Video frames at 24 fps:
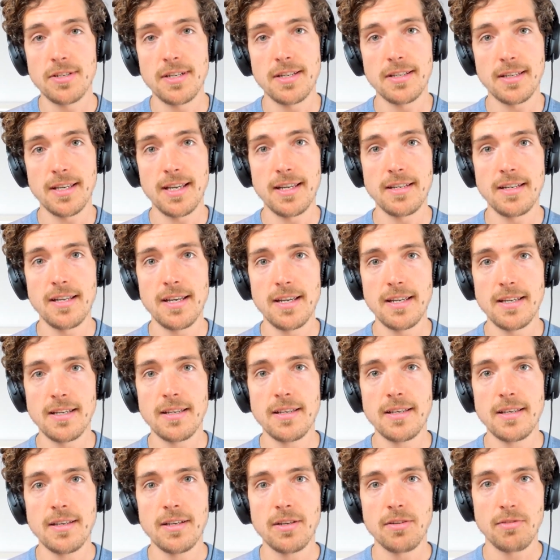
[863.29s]
and can they
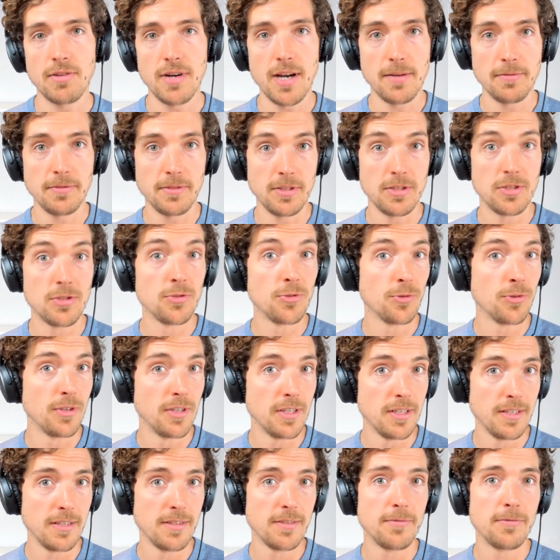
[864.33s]
craft a
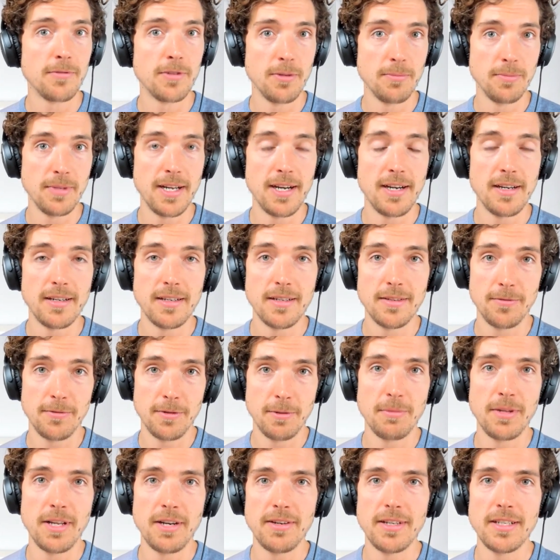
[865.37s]
story from
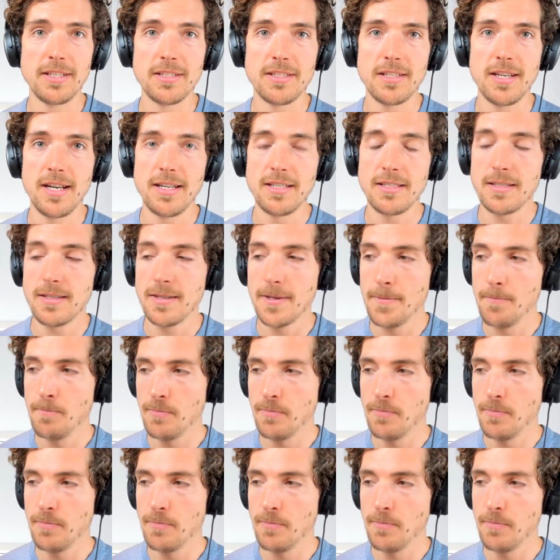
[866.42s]
their insights?